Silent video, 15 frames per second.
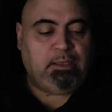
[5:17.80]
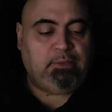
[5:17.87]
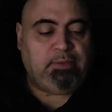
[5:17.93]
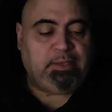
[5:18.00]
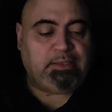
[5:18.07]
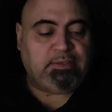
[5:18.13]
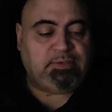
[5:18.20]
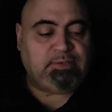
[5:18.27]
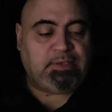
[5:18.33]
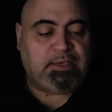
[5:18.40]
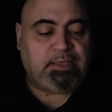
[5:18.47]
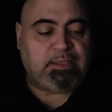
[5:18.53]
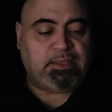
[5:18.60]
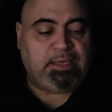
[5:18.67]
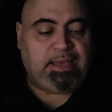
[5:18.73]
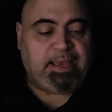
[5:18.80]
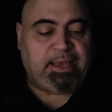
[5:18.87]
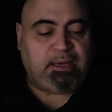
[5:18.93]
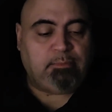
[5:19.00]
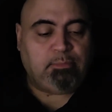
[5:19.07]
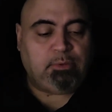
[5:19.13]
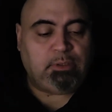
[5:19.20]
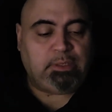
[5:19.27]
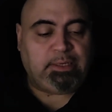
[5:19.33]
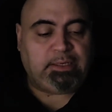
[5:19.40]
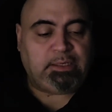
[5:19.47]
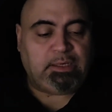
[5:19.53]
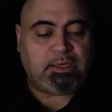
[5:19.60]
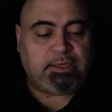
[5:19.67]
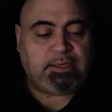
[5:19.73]
Then skin the animal
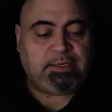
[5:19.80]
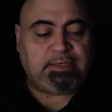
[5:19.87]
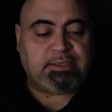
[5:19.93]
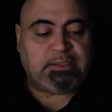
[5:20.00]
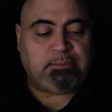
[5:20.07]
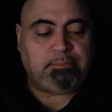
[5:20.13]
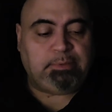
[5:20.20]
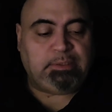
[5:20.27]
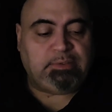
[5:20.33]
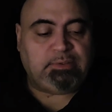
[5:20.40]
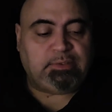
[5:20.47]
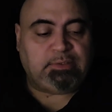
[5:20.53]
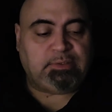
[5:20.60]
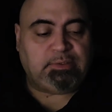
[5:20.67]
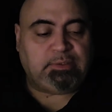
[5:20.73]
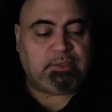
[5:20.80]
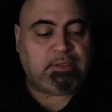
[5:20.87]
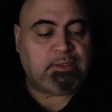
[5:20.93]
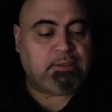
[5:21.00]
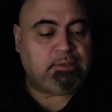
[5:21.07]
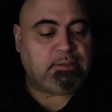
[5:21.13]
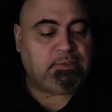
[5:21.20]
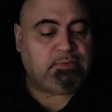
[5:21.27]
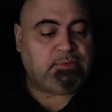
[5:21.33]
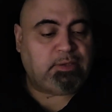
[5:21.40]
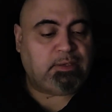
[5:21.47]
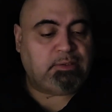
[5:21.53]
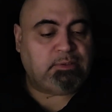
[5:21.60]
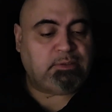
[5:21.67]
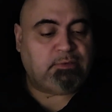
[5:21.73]
and cut it into pieces. The
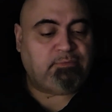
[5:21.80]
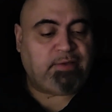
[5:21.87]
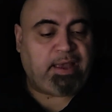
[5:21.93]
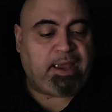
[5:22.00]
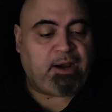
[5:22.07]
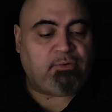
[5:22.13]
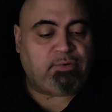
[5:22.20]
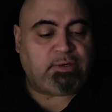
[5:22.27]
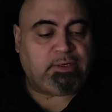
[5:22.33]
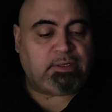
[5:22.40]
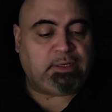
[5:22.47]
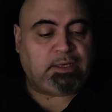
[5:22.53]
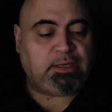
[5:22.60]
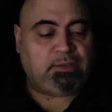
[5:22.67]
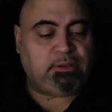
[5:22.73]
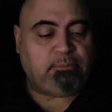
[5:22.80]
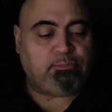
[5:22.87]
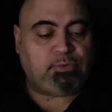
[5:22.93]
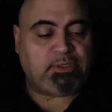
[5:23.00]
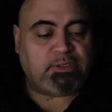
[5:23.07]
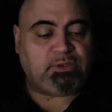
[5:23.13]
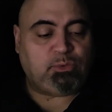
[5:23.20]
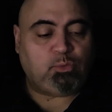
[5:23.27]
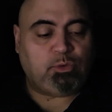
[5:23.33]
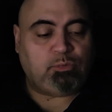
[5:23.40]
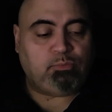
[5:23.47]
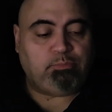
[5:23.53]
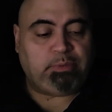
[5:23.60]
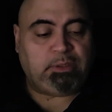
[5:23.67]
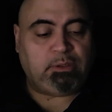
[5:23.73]
sons of Aaron, the priest, will
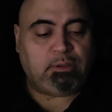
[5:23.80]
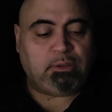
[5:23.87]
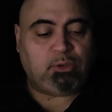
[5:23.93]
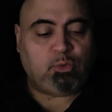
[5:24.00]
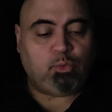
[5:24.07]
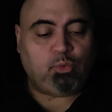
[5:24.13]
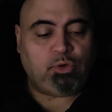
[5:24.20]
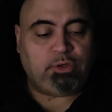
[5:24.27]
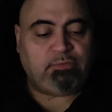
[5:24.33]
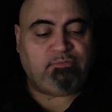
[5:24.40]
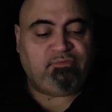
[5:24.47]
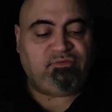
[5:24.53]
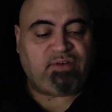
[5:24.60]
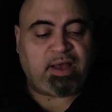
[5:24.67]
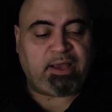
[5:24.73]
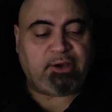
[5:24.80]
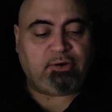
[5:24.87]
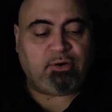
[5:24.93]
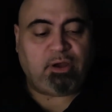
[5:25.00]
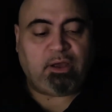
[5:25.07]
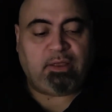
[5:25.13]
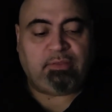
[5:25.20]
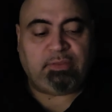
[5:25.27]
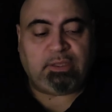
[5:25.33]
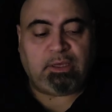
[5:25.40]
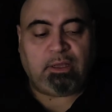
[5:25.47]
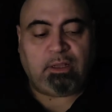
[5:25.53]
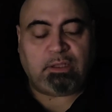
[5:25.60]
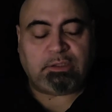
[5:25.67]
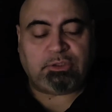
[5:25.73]
build a wood fire on the
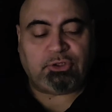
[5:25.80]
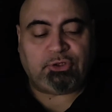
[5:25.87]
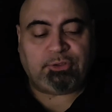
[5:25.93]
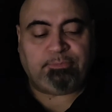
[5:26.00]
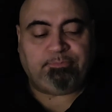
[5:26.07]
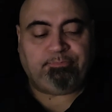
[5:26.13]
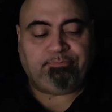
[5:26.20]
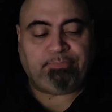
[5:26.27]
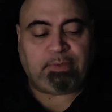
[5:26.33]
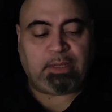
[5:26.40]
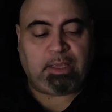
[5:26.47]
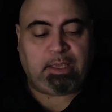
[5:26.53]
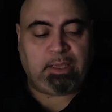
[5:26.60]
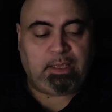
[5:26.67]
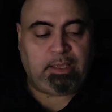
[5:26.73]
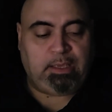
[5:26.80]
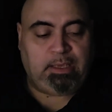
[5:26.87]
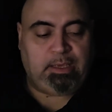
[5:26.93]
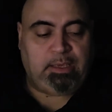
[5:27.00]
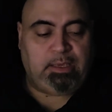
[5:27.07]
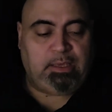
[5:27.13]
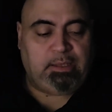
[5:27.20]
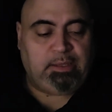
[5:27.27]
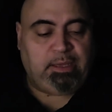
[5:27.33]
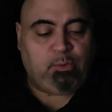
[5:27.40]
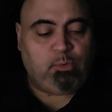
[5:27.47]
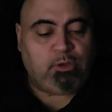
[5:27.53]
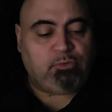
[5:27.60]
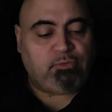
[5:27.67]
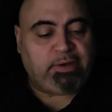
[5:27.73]
altar. They
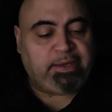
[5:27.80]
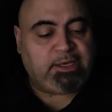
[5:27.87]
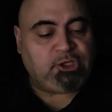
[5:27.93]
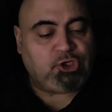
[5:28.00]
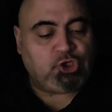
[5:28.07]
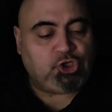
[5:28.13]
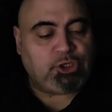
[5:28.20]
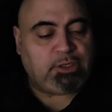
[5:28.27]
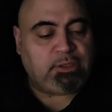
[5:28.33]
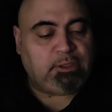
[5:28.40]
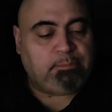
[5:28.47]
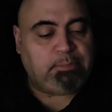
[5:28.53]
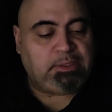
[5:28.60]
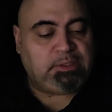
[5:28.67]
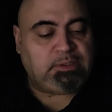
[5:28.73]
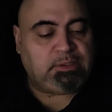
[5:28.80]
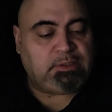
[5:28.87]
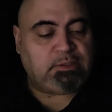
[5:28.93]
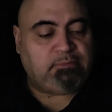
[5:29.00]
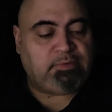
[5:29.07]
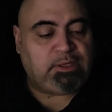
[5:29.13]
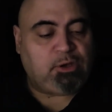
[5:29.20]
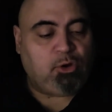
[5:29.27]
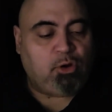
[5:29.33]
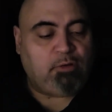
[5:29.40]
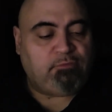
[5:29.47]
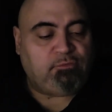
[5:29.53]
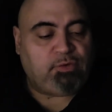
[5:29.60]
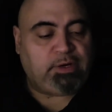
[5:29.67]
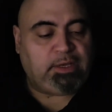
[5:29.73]
will arrange the pieces of the
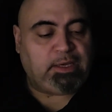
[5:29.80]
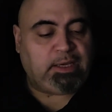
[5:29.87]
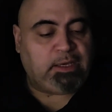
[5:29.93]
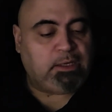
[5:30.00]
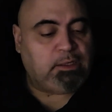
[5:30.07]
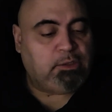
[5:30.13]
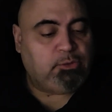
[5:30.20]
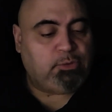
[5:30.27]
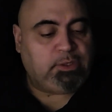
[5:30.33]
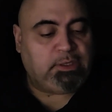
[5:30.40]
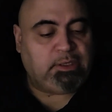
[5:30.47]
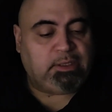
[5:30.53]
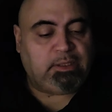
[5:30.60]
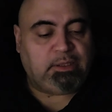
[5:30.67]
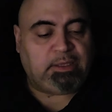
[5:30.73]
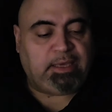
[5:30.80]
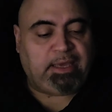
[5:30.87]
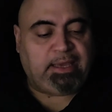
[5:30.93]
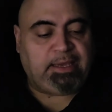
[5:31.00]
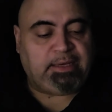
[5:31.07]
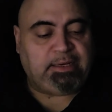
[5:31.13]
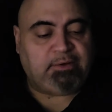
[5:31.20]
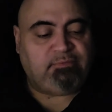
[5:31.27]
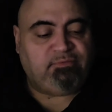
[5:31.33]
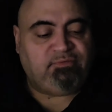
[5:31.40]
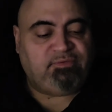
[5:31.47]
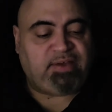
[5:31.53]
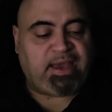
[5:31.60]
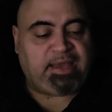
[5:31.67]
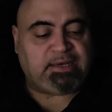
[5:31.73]
offering, including the head and
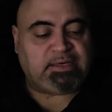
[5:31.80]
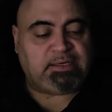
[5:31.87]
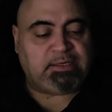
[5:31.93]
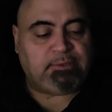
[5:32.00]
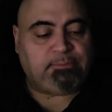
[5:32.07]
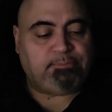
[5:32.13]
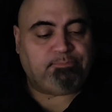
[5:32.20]
fat,